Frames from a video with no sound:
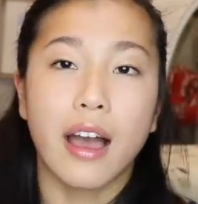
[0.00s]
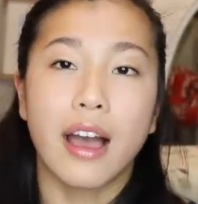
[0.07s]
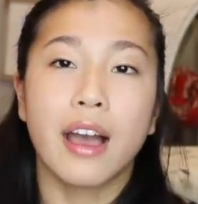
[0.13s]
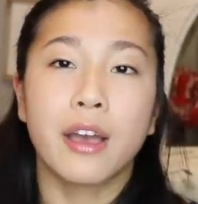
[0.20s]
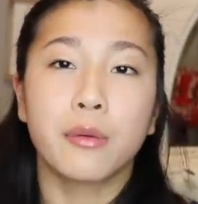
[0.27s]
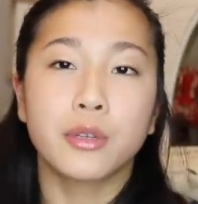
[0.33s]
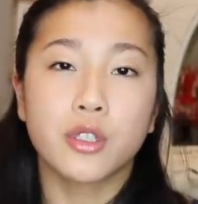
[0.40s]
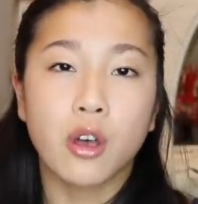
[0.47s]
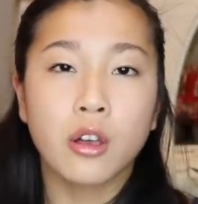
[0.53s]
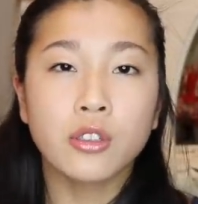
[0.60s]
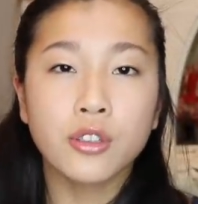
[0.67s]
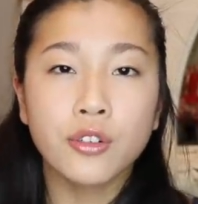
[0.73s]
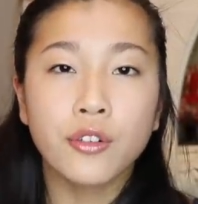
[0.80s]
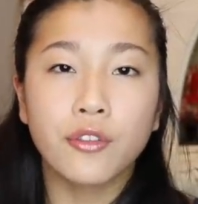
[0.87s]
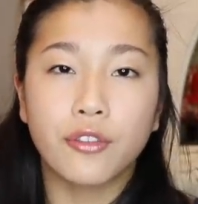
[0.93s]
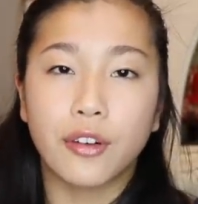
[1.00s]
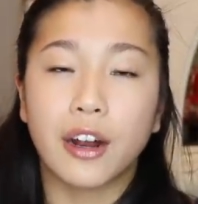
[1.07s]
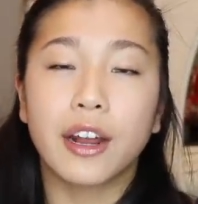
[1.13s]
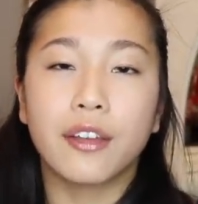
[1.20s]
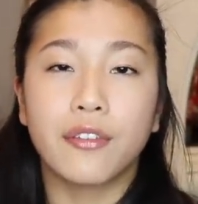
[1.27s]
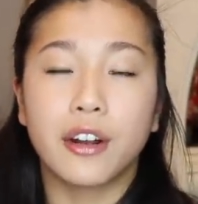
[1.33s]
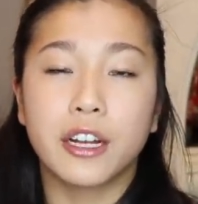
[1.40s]
I was also
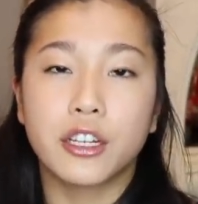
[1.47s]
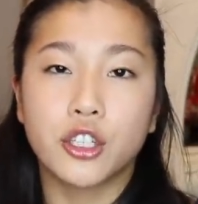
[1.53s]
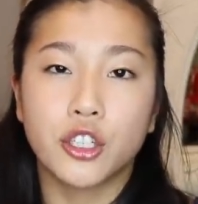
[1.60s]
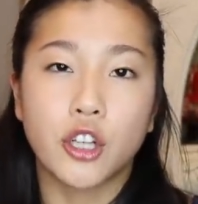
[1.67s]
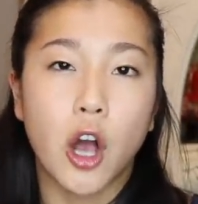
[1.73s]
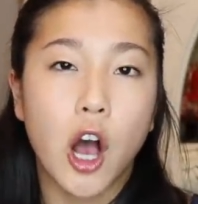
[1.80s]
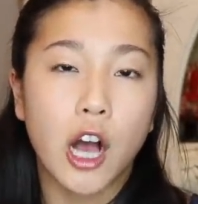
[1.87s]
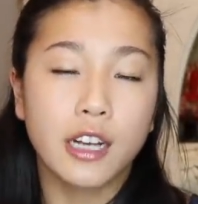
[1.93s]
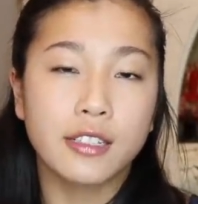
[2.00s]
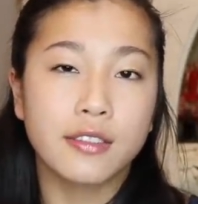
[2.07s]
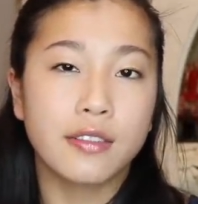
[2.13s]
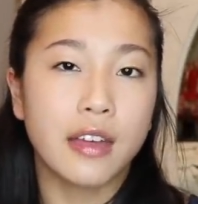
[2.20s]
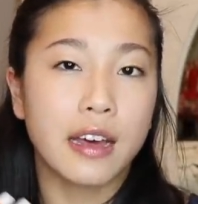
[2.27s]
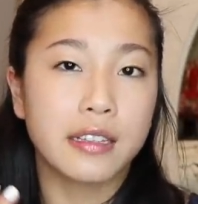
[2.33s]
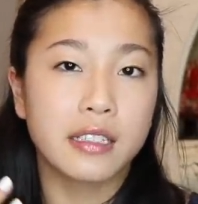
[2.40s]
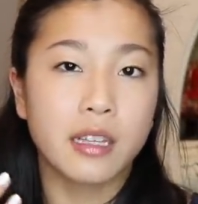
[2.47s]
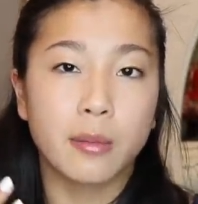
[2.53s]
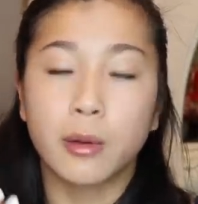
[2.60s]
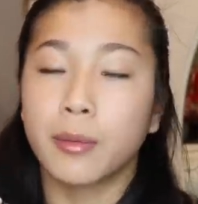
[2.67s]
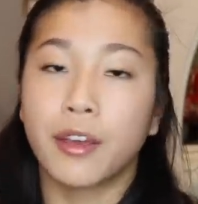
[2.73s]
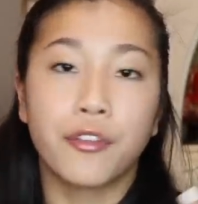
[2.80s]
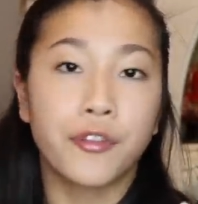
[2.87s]
very shocked that
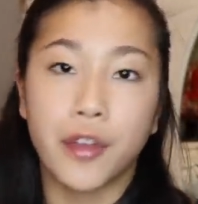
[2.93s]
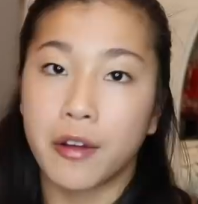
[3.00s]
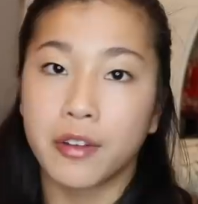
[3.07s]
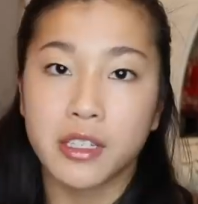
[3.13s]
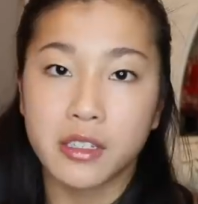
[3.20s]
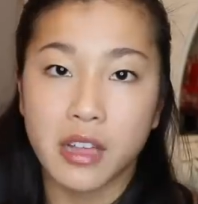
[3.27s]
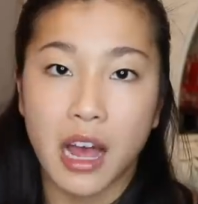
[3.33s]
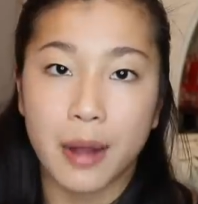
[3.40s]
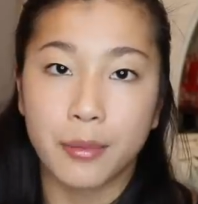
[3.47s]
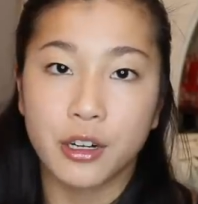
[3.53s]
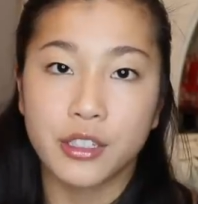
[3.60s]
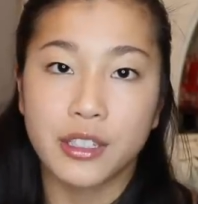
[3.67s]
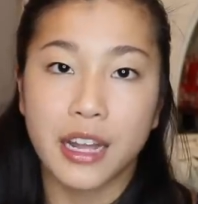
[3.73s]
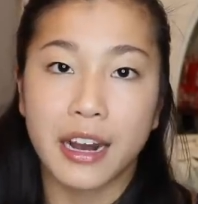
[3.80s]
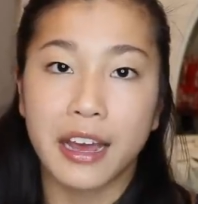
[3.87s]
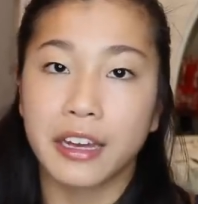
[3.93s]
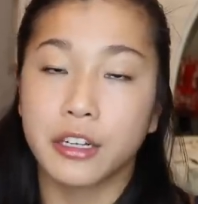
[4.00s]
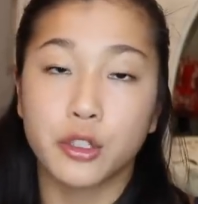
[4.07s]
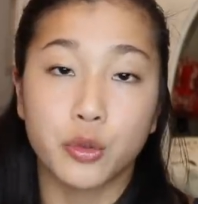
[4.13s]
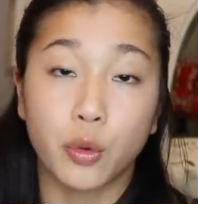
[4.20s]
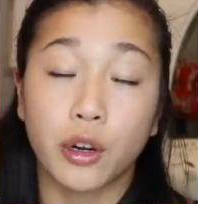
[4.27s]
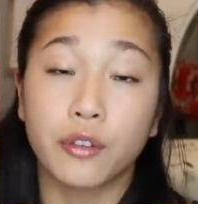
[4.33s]
some of my favorite slimers that I had
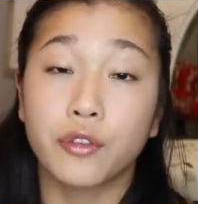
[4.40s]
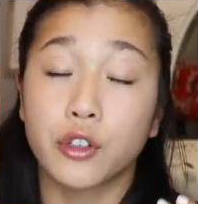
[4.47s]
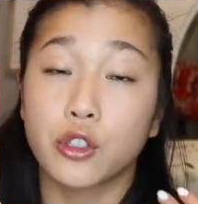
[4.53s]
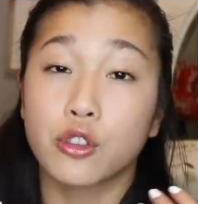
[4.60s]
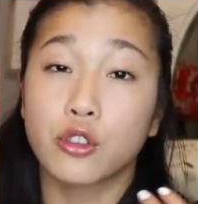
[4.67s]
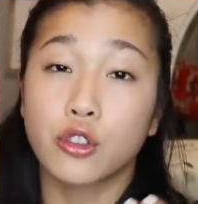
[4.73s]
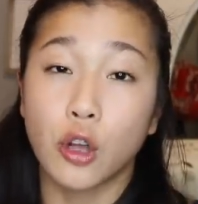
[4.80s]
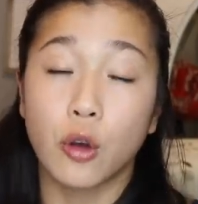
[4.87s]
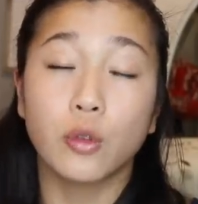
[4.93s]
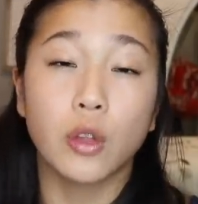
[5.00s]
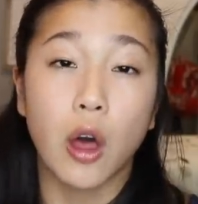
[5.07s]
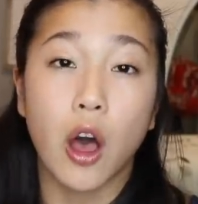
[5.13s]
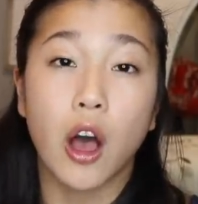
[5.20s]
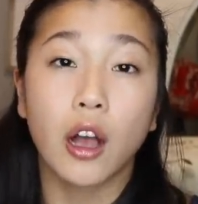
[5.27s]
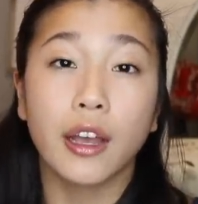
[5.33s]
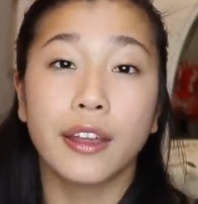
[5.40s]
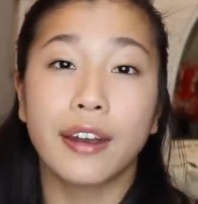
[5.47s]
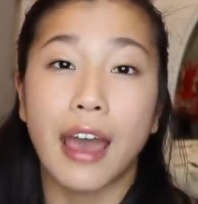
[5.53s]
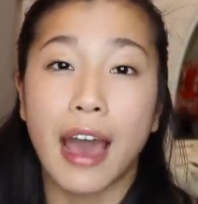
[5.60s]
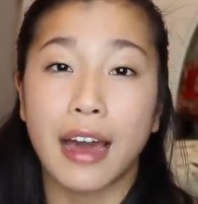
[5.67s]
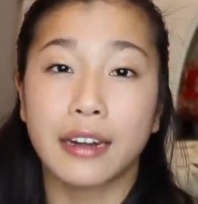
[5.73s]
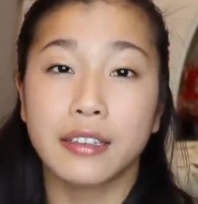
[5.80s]
adored for so long
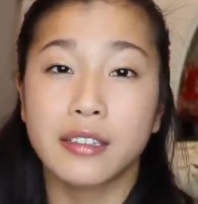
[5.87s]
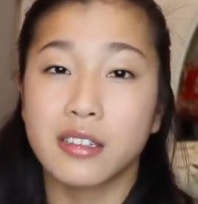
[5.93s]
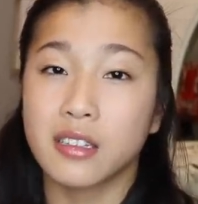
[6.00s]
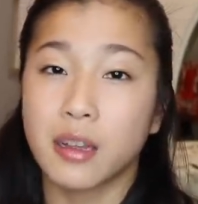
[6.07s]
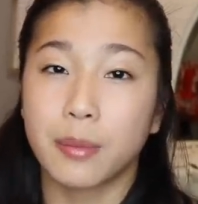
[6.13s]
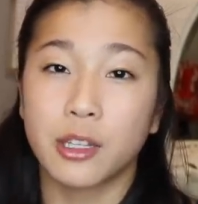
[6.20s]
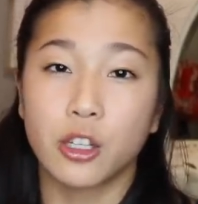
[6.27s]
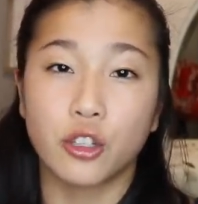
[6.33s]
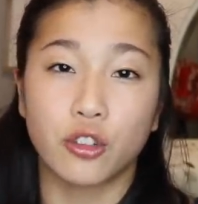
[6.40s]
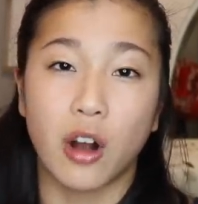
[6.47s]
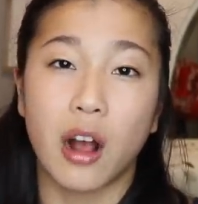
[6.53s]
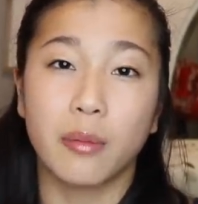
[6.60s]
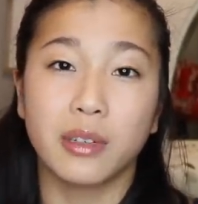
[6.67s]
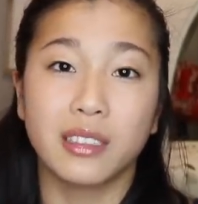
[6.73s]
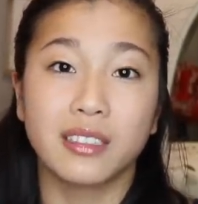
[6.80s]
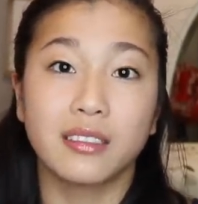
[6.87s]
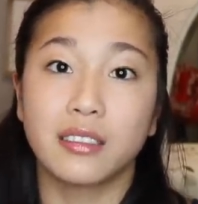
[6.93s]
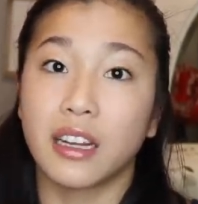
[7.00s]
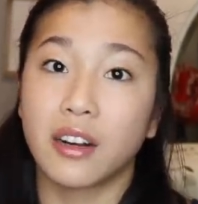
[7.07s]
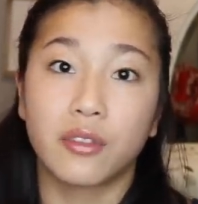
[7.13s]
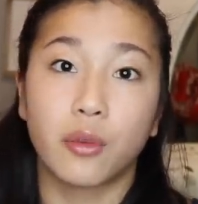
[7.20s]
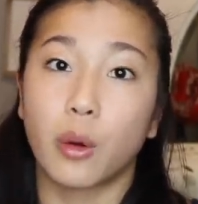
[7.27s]
had added to some of the drama,
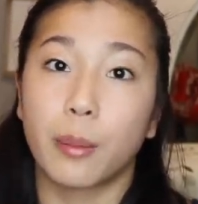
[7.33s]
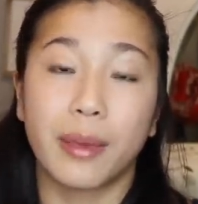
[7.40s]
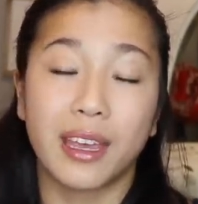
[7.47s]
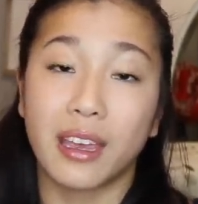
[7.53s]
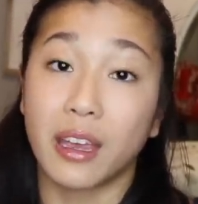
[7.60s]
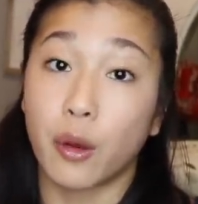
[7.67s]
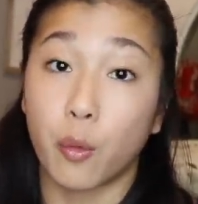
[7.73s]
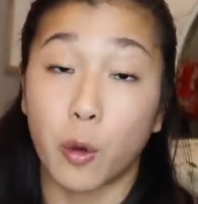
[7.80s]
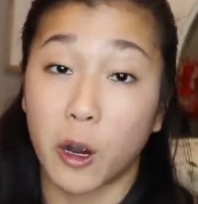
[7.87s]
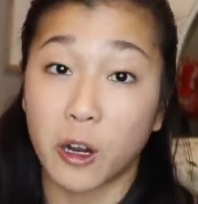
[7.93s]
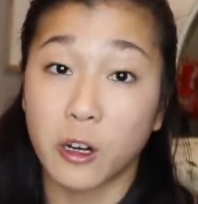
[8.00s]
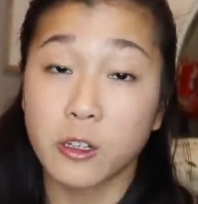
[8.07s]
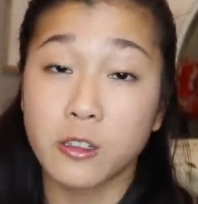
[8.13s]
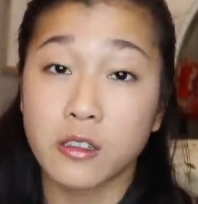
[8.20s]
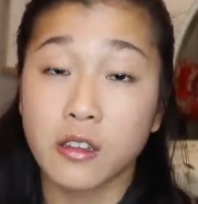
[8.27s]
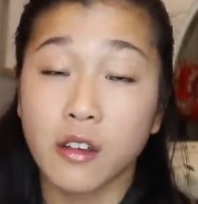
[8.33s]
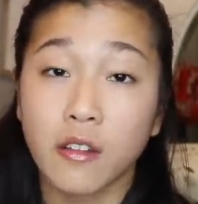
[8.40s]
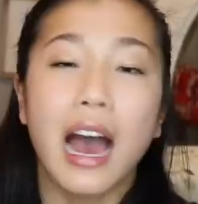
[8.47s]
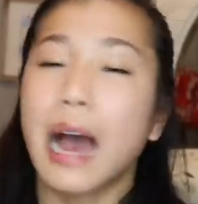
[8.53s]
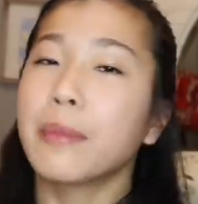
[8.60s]
therefore making it worse.